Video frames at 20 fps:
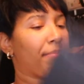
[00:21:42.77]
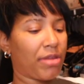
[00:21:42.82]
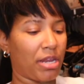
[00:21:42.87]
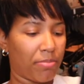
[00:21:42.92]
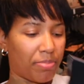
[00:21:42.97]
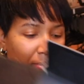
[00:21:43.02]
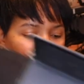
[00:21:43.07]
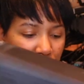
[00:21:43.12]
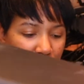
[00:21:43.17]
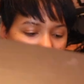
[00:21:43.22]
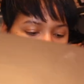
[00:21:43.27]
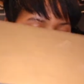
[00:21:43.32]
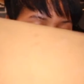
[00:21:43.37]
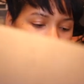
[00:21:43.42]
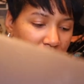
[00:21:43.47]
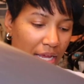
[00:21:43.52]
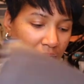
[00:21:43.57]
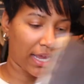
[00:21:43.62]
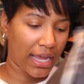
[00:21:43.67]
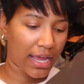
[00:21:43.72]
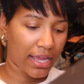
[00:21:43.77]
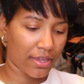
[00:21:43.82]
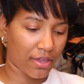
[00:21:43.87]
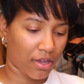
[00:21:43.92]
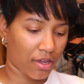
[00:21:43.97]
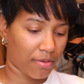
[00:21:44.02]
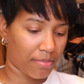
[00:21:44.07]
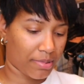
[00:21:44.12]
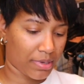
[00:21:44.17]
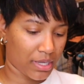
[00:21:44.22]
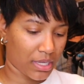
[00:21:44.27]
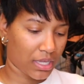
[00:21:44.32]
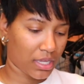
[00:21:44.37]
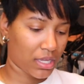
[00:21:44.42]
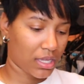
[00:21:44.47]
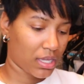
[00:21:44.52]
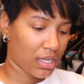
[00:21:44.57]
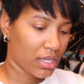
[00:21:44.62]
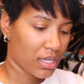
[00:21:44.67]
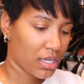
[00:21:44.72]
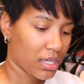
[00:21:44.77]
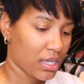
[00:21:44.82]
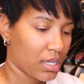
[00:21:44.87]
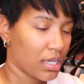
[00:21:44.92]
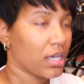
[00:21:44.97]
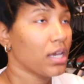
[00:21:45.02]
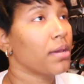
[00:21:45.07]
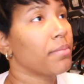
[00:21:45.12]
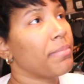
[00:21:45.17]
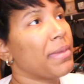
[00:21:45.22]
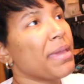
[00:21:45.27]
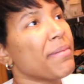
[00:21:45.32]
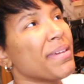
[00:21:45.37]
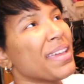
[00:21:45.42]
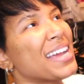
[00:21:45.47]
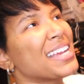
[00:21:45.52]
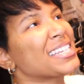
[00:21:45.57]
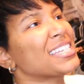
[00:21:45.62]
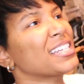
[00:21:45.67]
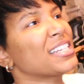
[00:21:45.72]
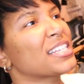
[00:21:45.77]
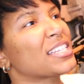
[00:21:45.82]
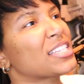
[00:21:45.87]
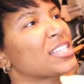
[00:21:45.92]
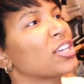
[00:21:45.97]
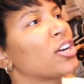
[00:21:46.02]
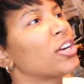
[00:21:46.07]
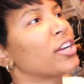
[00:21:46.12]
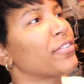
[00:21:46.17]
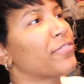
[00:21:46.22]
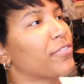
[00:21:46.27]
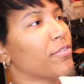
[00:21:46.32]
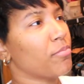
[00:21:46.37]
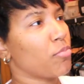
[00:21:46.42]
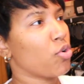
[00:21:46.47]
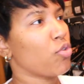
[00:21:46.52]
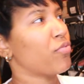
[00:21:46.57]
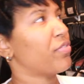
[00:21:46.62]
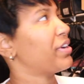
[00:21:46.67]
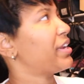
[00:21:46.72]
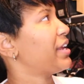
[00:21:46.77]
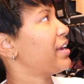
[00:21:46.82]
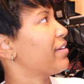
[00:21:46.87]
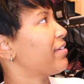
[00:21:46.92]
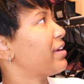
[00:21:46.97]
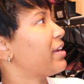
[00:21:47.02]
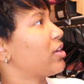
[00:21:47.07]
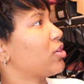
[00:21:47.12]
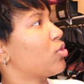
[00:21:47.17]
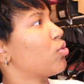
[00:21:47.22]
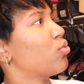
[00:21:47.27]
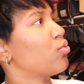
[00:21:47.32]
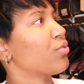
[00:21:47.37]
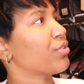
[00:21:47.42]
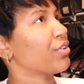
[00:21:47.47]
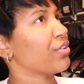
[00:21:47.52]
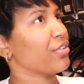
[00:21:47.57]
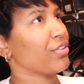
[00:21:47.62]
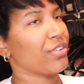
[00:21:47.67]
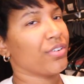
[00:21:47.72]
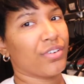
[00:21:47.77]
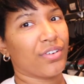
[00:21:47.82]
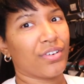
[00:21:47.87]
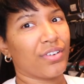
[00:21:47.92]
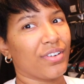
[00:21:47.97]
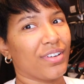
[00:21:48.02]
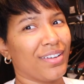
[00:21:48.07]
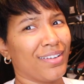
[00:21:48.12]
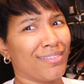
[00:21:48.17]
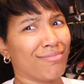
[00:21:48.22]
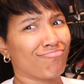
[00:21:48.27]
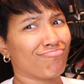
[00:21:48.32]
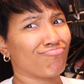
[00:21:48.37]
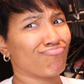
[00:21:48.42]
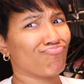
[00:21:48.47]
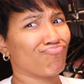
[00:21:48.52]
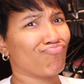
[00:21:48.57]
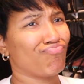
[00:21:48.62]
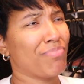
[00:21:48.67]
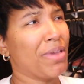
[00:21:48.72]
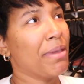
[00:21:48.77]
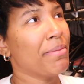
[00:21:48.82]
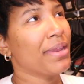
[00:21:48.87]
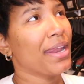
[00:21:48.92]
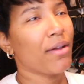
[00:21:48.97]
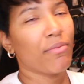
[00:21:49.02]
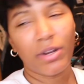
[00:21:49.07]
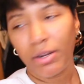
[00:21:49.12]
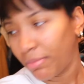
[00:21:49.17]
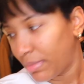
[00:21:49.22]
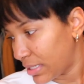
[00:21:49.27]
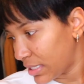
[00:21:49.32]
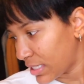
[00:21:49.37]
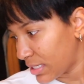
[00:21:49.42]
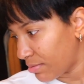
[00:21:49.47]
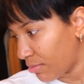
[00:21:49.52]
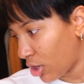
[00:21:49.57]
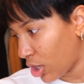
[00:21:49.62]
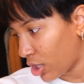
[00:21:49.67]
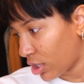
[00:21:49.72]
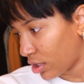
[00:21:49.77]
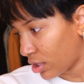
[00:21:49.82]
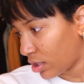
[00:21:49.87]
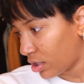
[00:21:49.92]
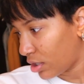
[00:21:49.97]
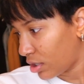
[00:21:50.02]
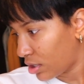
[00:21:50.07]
many pair of shoes i got y'all but maybe i should have started from over there in the corner maybe that would have been smarter